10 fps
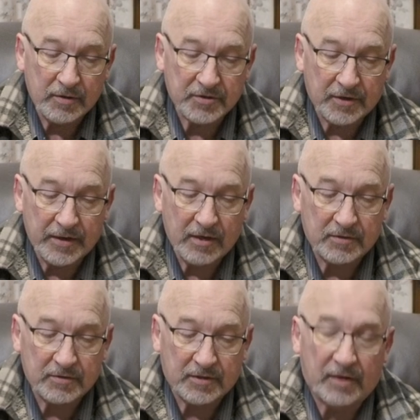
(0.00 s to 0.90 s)
So now it
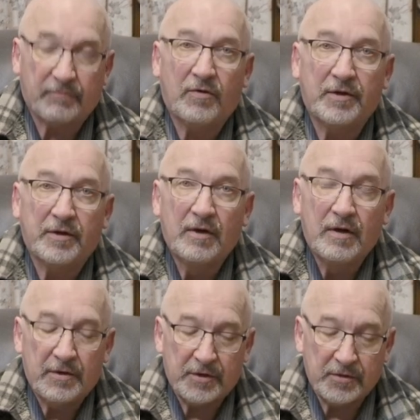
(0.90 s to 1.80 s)
just can't find
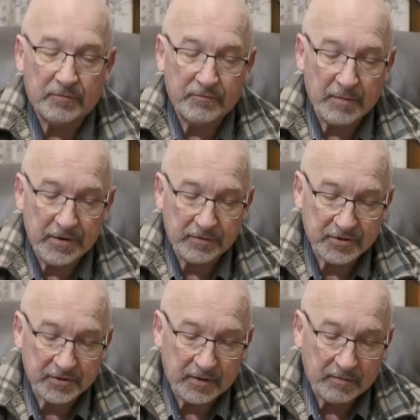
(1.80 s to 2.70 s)
either of the motors,
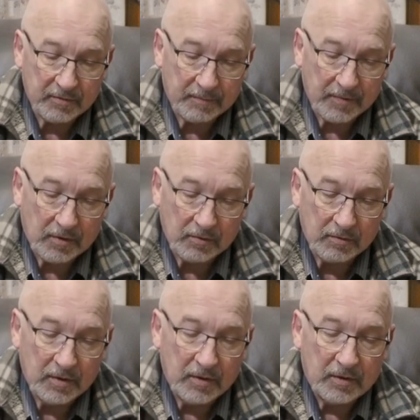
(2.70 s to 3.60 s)
so I'll
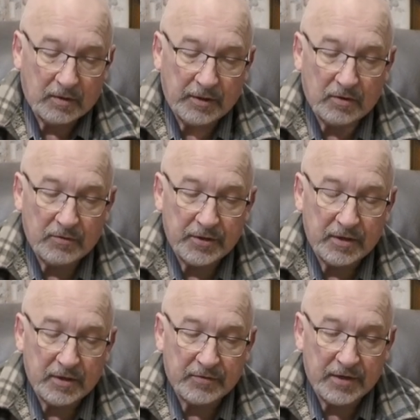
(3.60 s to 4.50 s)
click on
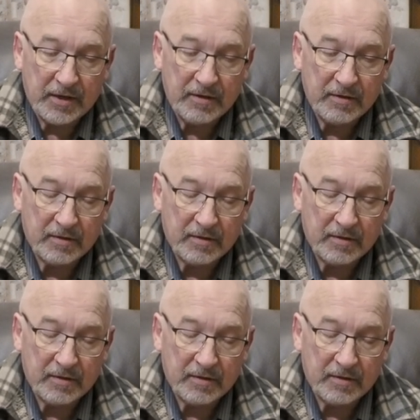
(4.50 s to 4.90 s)
the head,